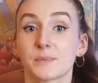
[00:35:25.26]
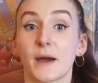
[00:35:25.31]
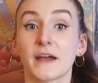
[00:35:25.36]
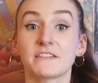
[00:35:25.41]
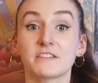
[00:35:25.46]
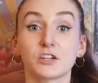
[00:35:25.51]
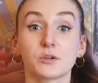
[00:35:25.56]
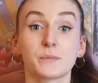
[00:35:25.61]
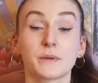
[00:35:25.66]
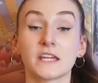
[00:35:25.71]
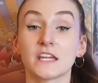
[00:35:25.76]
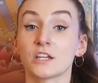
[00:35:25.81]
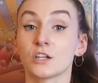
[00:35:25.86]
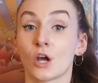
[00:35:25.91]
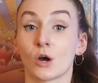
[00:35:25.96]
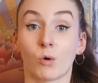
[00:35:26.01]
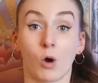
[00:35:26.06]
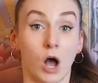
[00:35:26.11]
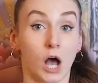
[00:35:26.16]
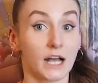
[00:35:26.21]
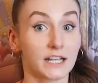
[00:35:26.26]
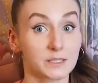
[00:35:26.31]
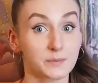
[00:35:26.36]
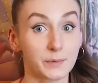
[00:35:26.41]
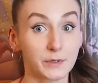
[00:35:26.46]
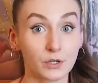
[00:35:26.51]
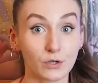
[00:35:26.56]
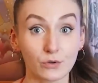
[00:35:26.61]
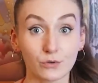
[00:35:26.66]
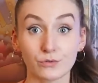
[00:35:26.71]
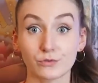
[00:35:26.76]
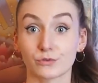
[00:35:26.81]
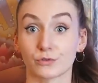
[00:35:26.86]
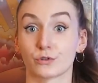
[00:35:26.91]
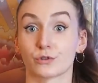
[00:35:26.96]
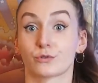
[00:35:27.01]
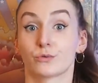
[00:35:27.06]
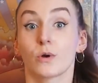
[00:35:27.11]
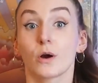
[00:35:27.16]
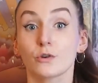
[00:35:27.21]
Despite there being no hospitals
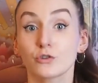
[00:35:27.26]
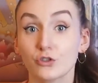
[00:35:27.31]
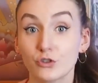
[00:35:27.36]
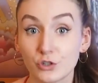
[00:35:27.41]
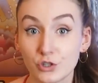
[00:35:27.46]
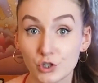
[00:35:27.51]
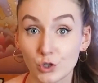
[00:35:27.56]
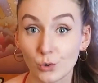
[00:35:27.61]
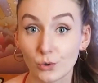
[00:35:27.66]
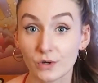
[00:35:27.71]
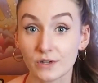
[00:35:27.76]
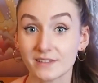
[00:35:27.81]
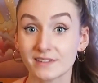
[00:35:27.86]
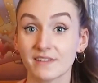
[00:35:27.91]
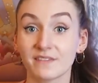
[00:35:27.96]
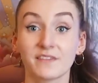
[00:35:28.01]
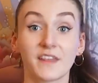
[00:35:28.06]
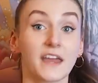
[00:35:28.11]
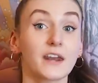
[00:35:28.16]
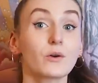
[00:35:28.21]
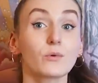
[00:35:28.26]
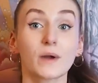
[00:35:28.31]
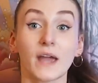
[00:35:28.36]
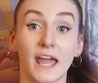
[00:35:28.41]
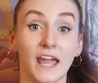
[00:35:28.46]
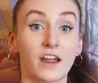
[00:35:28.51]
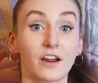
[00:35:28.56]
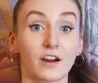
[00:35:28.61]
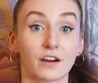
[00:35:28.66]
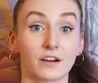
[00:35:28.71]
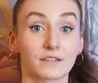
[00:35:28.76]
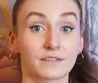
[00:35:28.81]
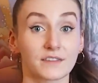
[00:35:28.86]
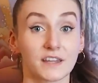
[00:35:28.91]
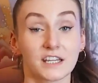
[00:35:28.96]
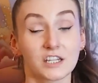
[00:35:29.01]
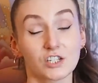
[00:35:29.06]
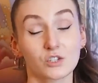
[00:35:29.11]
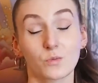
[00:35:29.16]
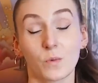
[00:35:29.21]
or grocery stores, they don't care.
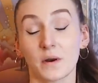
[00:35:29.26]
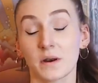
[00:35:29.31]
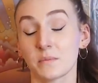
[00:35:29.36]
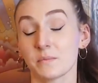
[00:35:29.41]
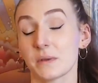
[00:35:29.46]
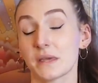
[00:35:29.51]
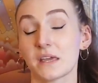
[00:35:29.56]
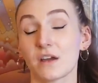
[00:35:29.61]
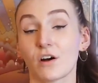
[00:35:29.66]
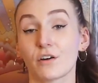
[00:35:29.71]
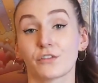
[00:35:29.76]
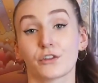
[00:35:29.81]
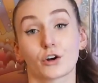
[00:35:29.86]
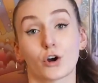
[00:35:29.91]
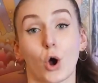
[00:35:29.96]
They just want to be on